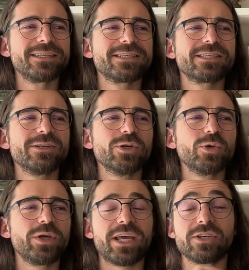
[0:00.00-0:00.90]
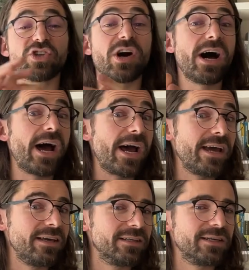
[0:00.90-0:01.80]
so you can
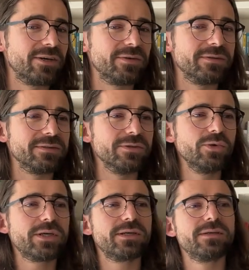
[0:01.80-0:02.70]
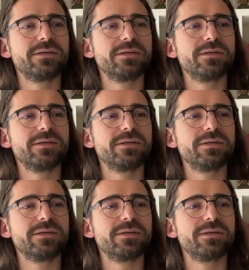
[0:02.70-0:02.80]
try you know and look